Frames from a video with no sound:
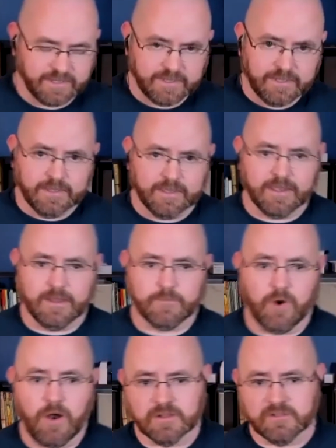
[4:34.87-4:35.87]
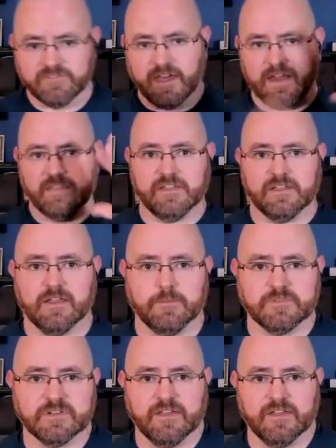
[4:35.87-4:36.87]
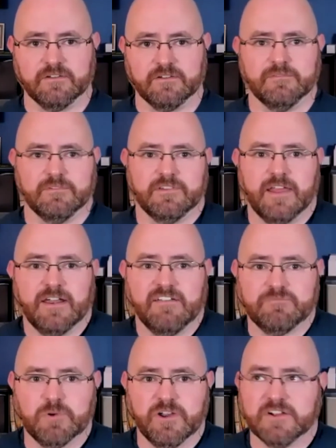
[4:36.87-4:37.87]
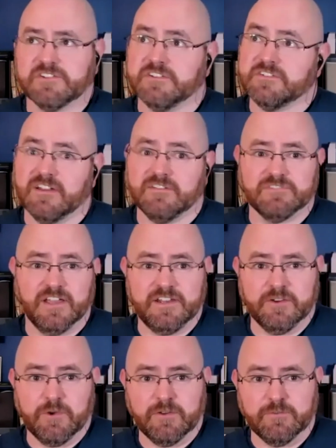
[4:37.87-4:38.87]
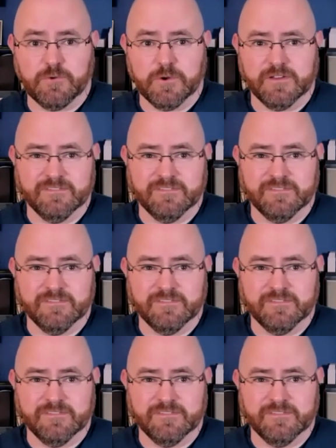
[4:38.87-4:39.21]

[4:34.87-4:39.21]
All of that, I think, comes together. Is that enough production stuff lightning round for you?